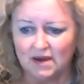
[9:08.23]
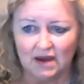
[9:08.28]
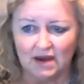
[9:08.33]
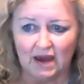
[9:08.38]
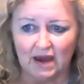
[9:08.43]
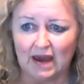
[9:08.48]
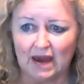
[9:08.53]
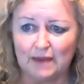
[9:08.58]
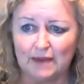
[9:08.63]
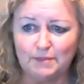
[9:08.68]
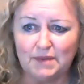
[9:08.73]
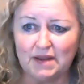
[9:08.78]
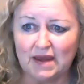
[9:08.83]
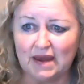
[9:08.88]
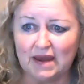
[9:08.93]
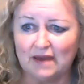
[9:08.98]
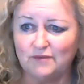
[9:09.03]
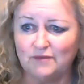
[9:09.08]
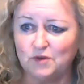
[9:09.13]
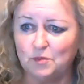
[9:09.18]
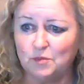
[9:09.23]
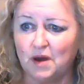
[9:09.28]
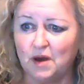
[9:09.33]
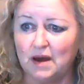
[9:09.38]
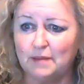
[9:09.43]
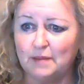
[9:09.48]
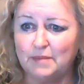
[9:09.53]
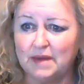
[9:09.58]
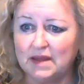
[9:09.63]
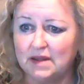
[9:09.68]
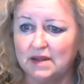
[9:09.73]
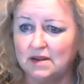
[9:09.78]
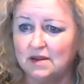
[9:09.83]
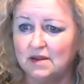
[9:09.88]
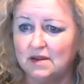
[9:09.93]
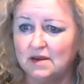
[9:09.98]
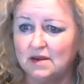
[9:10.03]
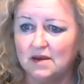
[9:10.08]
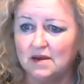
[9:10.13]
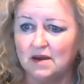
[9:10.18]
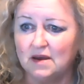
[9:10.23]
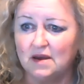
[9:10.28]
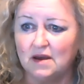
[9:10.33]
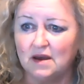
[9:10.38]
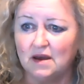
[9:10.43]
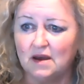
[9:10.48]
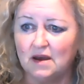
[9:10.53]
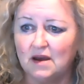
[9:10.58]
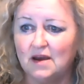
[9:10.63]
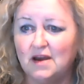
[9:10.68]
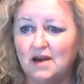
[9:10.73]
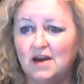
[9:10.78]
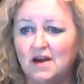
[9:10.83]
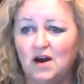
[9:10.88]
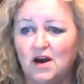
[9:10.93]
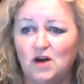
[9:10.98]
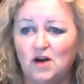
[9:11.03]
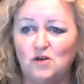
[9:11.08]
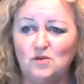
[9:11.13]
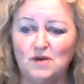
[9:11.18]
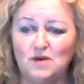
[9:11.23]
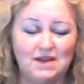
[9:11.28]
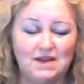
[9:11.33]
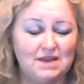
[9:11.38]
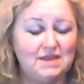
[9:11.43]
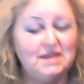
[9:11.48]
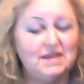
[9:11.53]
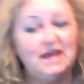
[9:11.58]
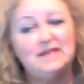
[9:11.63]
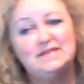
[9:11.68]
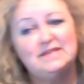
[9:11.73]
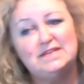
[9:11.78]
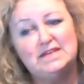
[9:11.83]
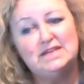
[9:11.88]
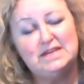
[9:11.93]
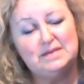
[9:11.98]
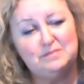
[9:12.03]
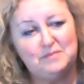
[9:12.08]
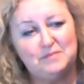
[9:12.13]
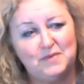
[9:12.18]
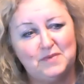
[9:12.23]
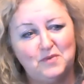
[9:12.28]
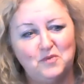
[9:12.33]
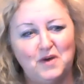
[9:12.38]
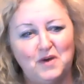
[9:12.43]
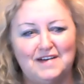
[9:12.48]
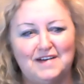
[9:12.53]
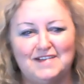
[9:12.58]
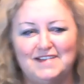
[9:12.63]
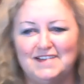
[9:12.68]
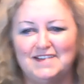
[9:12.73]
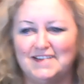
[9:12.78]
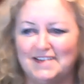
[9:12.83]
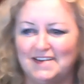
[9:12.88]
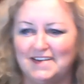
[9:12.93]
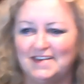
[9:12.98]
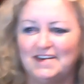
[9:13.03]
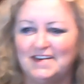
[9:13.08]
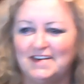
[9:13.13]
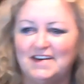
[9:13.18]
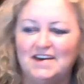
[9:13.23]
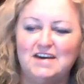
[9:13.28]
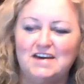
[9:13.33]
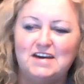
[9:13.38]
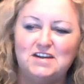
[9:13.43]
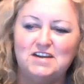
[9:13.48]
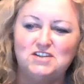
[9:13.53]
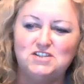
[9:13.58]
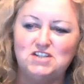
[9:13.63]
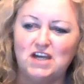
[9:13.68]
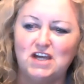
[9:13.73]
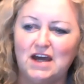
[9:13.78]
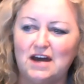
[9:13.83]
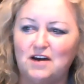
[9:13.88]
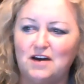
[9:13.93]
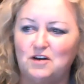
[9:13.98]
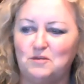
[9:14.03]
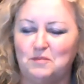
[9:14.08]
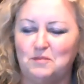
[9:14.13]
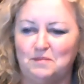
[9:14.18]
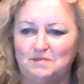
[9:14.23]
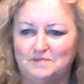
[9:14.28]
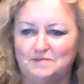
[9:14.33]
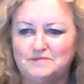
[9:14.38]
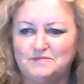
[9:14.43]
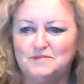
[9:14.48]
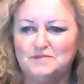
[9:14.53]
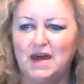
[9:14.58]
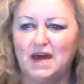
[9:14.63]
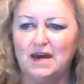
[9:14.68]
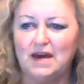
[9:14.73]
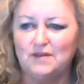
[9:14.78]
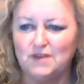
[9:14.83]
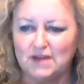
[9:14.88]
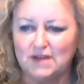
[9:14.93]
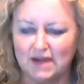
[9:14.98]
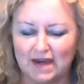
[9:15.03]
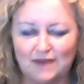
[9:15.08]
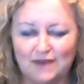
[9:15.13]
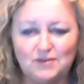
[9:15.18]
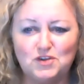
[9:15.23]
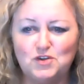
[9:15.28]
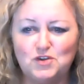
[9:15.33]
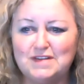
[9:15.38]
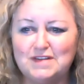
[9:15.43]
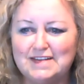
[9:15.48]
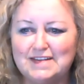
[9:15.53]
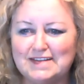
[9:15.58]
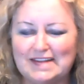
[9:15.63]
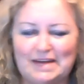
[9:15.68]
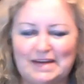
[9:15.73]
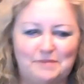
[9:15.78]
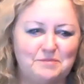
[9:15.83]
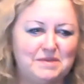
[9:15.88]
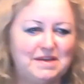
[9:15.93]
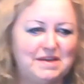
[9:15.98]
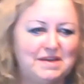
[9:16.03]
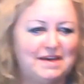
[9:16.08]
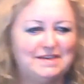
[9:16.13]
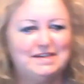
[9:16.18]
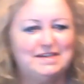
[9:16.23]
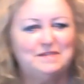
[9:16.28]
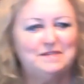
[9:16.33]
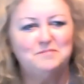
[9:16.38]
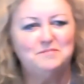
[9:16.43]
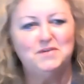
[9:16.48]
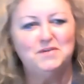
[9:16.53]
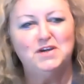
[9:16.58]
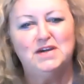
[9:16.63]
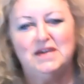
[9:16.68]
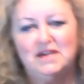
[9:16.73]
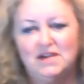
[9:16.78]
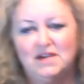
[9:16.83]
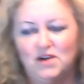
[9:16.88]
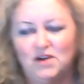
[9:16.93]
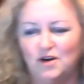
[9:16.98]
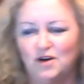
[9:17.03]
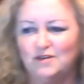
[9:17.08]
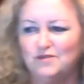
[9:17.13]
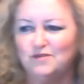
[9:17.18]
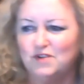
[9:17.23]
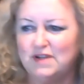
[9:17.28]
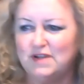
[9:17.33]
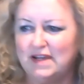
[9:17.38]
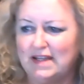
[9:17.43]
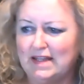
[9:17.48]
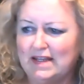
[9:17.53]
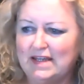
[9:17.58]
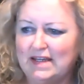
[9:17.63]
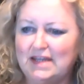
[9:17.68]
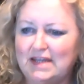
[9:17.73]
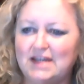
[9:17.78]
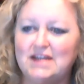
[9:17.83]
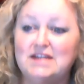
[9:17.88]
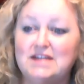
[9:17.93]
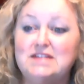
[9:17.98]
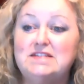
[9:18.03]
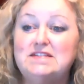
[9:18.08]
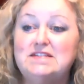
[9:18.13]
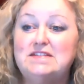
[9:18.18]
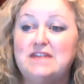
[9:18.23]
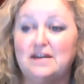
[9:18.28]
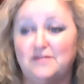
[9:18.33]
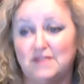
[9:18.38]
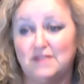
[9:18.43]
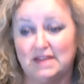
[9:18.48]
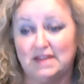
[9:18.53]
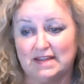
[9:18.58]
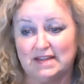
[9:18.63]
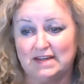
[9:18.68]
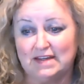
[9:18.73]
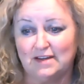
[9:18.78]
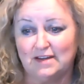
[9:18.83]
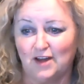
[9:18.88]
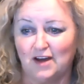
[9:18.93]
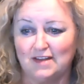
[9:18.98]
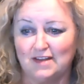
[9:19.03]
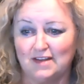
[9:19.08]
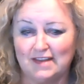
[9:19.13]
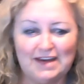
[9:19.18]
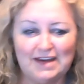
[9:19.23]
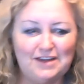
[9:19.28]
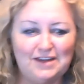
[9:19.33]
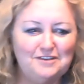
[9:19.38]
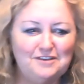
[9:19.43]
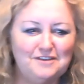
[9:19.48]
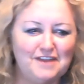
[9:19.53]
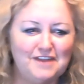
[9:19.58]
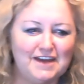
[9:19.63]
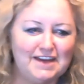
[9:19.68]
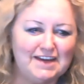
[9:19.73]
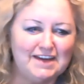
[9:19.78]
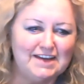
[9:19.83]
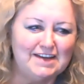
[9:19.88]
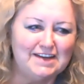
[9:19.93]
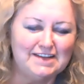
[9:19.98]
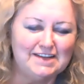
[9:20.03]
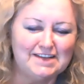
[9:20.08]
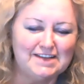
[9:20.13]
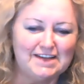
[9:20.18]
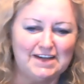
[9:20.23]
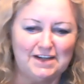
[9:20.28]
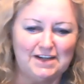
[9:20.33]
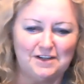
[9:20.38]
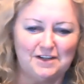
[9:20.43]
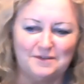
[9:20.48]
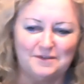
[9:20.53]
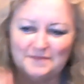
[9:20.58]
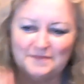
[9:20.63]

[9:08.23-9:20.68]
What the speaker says: Happy to have you pop in. Oh, and Nazim, well, ciao. Have a good sleep, Nazim. Over in Italy, it's definitely a lot later than it is here.